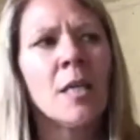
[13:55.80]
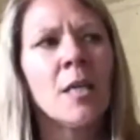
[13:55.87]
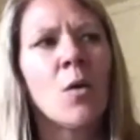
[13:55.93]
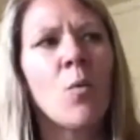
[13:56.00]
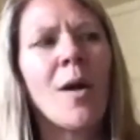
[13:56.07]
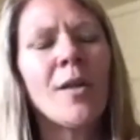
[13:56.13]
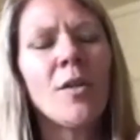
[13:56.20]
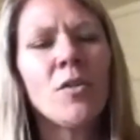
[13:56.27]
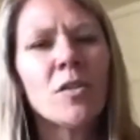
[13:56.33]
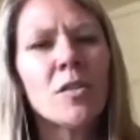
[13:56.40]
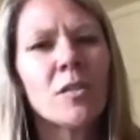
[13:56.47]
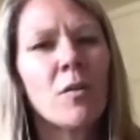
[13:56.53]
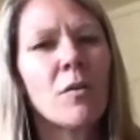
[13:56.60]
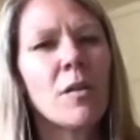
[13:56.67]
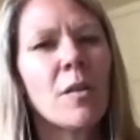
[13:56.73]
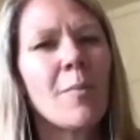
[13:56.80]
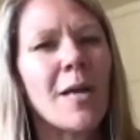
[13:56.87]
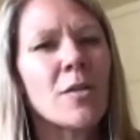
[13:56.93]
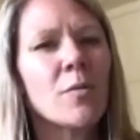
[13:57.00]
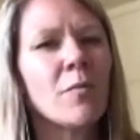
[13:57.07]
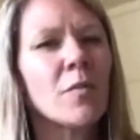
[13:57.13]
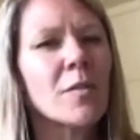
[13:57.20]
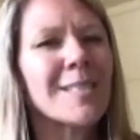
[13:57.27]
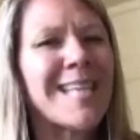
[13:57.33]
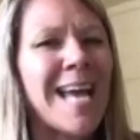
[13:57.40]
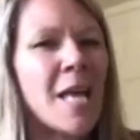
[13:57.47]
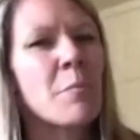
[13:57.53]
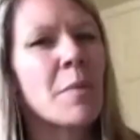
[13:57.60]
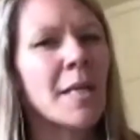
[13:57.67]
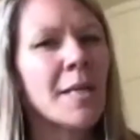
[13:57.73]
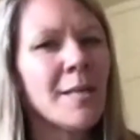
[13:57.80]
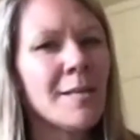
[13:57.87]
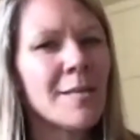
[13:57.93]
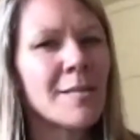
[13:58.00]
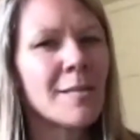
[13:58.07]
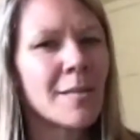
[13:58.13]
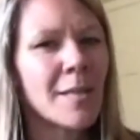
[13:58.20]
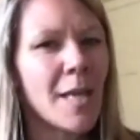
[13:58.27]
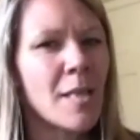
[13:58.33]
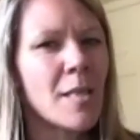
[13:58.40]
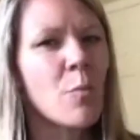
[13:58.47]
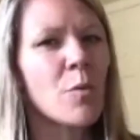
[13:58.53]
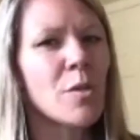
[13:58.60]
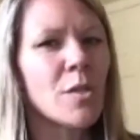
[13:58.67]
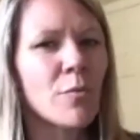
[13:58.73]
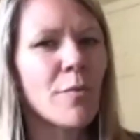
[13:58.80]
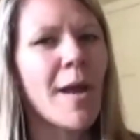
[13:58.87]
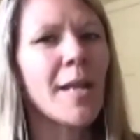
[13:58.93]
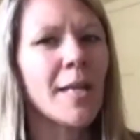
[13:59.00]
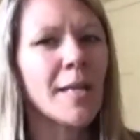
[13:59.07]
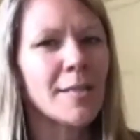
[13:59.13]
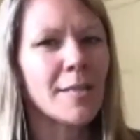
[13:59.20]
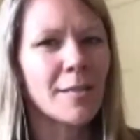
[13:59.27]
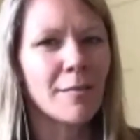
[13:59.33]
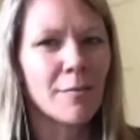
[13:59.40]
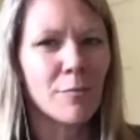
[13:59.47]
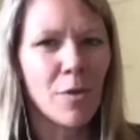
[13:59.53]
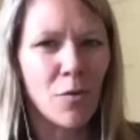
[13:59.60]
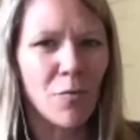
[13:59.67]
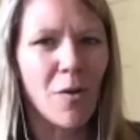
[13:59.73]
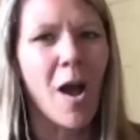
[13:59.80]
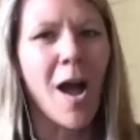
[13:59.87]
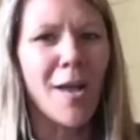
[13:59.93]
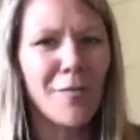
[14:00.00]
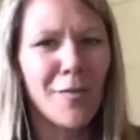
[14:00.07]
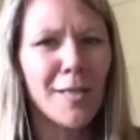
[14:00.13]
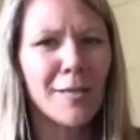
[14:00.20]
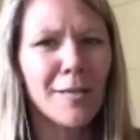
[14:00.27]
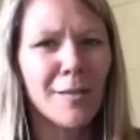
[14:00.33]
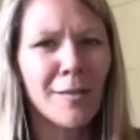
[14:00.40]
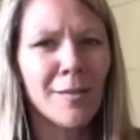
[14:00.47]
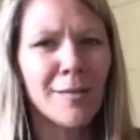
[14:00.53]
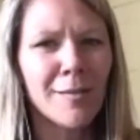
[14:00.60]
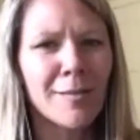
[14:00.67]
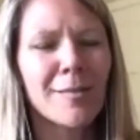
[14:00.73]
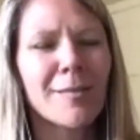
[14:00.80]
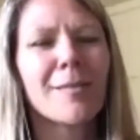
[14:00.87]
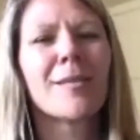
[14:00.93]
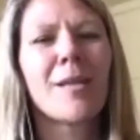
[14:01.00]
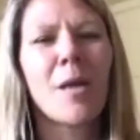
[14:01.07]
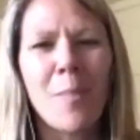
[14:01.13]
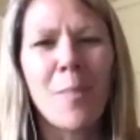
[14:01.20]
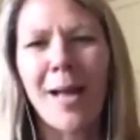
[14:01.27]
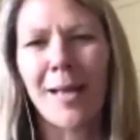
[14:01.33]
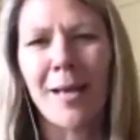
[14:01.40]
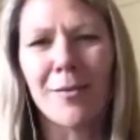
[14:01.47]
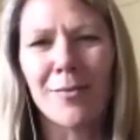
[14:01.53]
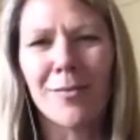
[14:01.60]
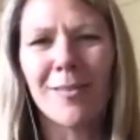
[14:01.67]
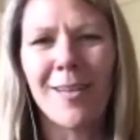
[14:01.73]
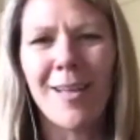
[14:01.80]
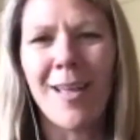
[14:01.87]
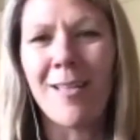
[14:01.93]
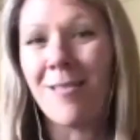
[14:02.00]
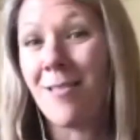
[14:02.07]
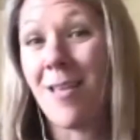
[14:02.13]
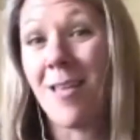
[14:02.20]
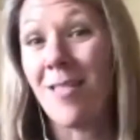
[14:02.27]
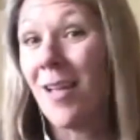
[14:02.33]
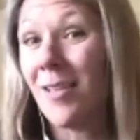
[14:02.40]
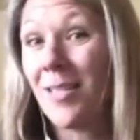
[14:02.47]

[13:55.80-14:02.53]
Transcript: why don't you just go to the bedroom for 10 minutes? And then when you're ready to arrive here, come back out. And that